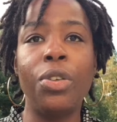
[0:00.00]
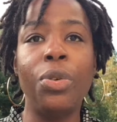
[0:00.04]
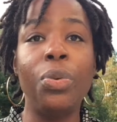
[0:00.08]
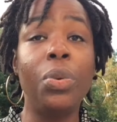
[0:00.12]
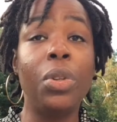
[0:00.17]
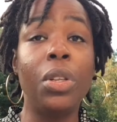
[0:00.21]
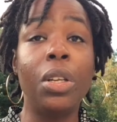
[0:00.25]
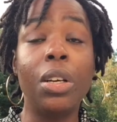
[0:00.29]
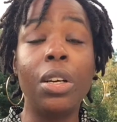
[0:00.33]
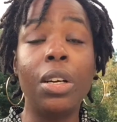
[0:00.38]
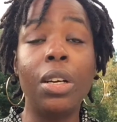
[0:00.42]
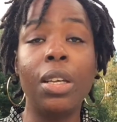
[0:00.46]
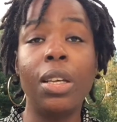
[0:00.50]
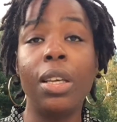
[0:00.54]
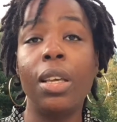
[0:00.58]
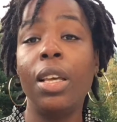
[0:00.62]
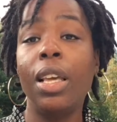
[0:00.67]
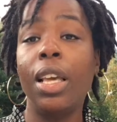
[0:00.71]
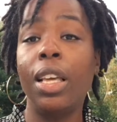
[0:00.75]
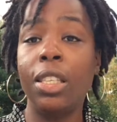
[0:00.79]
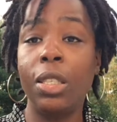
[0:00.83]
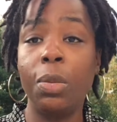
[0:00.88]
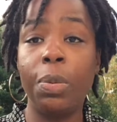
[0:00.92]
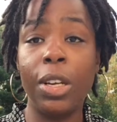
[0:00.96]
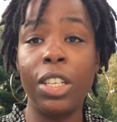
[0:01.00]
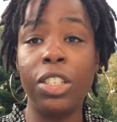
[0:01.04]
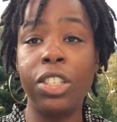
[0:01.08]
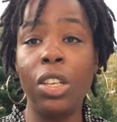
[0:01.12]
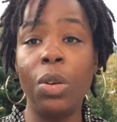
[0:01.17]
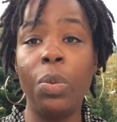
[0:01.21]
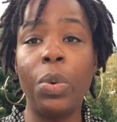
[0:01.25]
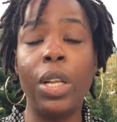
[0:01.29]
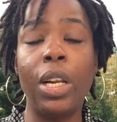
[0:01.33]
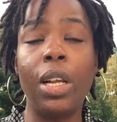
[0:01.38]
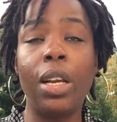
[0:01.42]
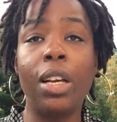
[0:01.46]
you look,
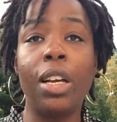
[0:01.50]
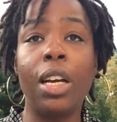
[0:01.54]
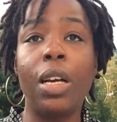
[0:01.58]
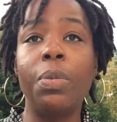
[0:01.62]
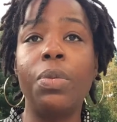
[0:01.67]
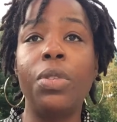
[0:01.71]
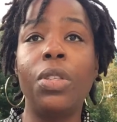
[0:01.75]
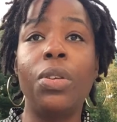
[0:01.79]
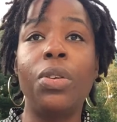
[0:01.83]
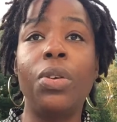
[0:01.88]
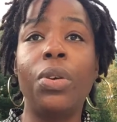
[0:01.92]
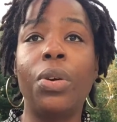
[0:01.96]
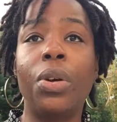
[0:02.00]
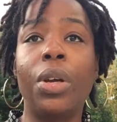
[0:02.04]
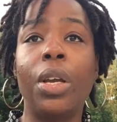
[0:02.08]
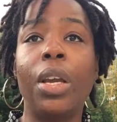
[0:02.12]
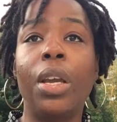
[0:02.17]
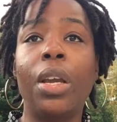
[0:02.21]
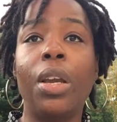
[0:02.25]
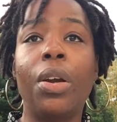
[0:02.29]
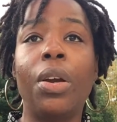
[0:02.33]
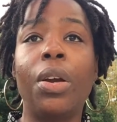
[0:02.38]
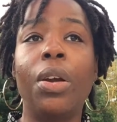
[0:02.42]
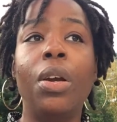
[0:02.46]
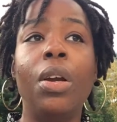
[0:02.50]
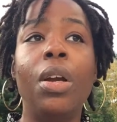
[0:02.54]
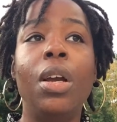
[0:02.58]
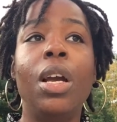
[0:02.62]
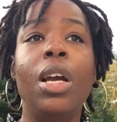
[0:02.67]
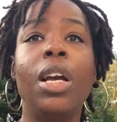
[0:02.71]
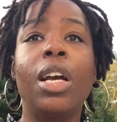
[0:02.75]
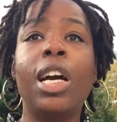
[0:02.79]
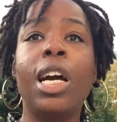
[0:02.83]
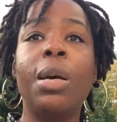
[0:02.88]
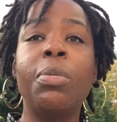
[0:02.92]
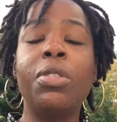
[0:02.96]
especially when it comes to your hair,
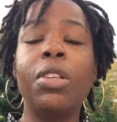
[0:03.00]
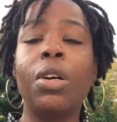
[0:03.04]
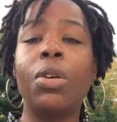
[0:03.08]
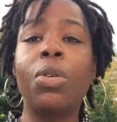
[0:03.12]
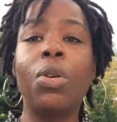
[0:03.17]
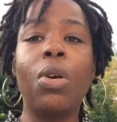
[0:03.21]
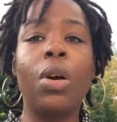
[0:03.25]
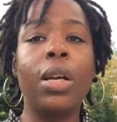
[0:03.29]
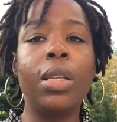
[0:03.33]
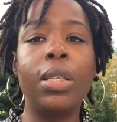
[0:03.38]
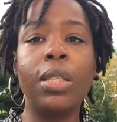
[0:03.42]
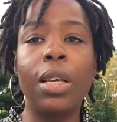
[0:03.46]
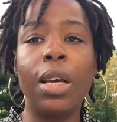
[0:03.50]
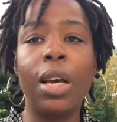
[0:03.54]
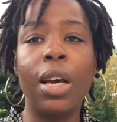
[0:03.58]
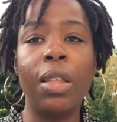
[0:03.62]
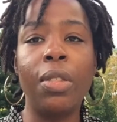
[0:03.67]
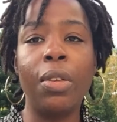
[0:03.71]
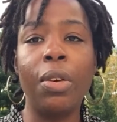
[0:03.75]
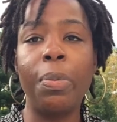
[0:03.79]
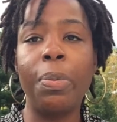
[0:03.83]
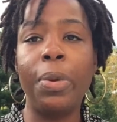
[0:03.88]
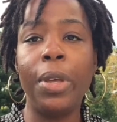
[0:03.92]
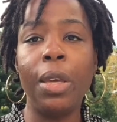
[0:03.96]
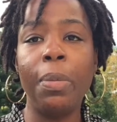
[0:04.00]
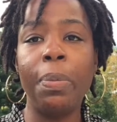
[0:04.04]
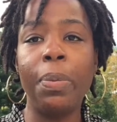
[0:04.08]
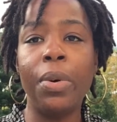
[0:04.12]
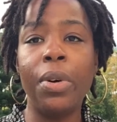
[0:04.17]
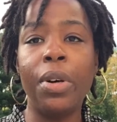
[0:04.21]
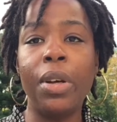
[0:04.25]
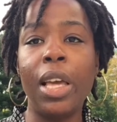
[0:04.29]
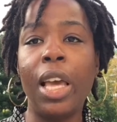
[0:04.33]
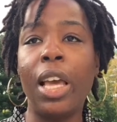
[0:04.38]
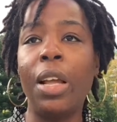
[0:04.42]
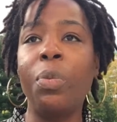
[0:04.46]
comes across to other
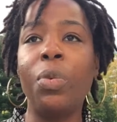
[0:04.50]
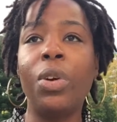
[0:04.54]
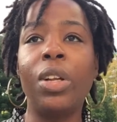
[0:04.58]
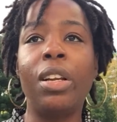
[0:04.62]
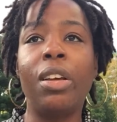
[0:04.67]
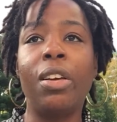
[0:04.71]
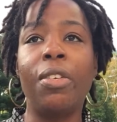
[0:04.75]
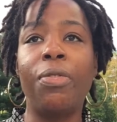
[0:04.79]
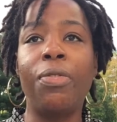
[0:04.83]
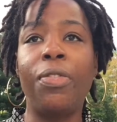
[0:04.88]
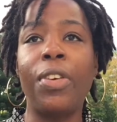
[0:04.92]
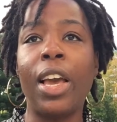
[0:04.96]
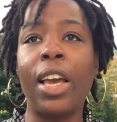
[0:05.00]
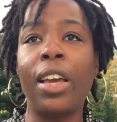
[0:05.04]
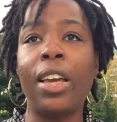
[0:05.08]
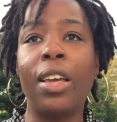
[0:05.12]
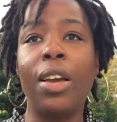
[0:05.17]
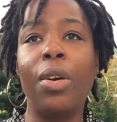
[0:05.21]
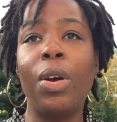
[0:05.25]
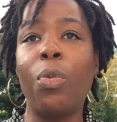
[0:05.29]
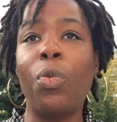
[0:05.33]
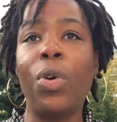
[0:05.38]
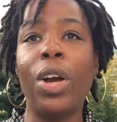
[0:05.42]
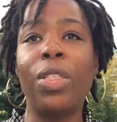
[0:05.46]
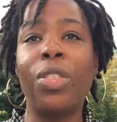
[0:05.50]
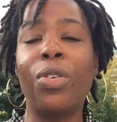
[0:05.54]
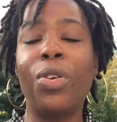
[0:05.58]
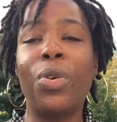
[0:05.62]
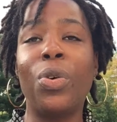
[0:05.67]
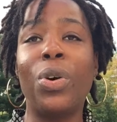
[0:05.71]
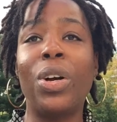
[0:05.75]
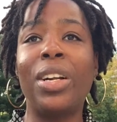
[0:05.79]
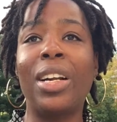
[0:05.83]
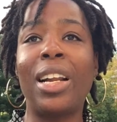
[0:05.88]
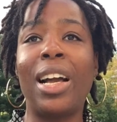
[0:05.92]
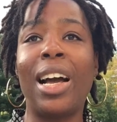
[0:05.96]
people and will affect whether
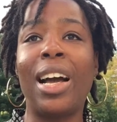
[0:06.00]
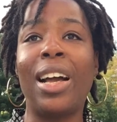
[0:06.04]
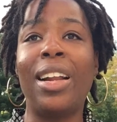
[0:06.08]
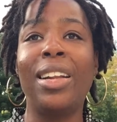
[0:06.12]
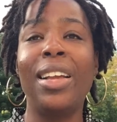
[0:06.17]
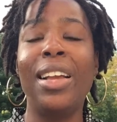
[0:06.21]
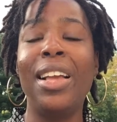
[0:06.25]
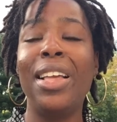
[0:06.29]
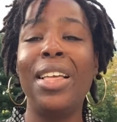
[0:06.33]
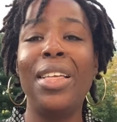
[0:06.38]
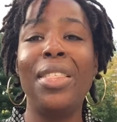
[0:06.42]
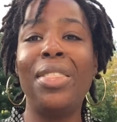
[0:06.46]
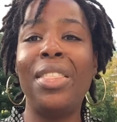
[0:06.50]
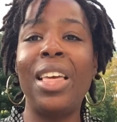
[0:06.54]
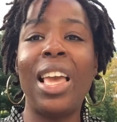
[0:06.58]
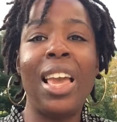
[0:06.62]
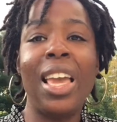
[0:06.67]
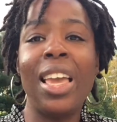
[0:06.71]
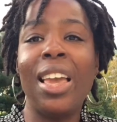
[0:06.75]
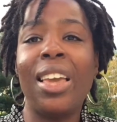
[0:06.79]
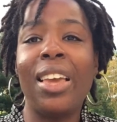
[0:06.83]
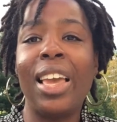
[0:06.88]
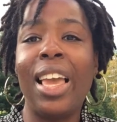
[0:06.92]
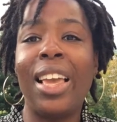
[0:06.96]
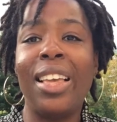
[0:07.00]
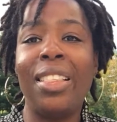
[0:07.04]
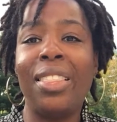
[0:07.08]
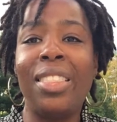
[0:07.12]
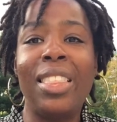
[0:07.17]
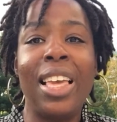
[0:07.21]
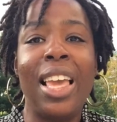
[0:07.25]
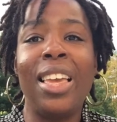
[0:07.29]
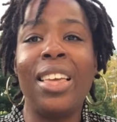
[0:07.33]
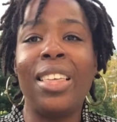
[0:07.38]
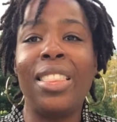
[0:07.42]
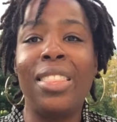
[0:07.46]
or not they
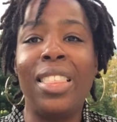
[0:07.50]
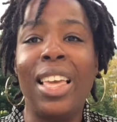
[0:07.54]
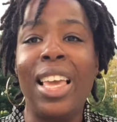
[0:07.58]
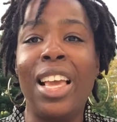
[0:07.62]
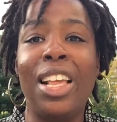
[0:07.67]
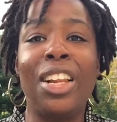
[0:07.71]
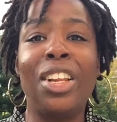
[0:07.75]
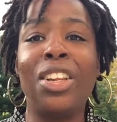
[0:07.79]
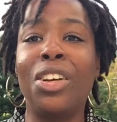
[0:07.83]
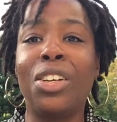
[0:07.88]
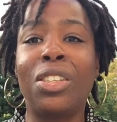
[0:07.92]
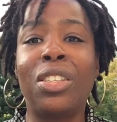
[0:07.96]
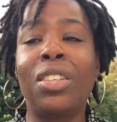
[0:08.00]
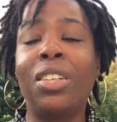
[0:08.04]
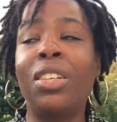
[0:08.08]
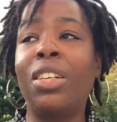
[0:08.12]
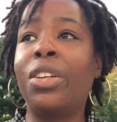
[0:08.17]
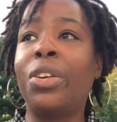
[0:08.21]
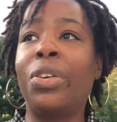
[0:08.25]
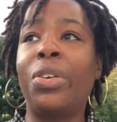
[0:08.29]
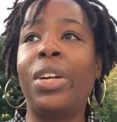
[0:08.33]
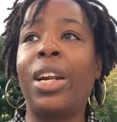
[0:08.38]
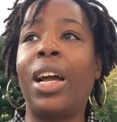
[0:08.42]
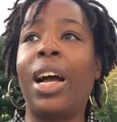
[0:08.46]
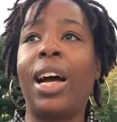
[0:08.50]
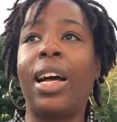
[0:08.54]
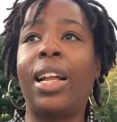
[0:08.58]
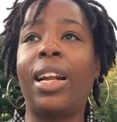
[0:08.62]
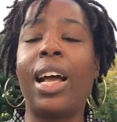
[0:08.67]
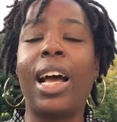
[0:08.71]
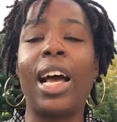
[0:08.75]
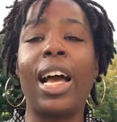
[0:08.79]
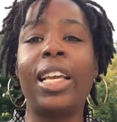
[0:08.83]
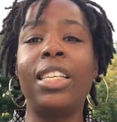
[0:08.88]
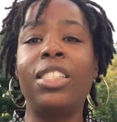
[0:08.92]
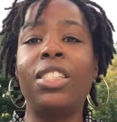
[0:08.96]
think it looks good or not.
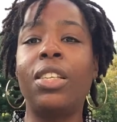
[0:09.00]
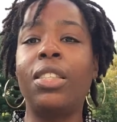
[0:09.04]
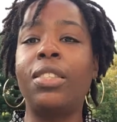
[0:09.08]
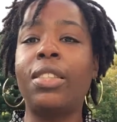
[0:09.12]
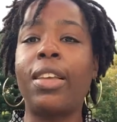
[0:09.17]
I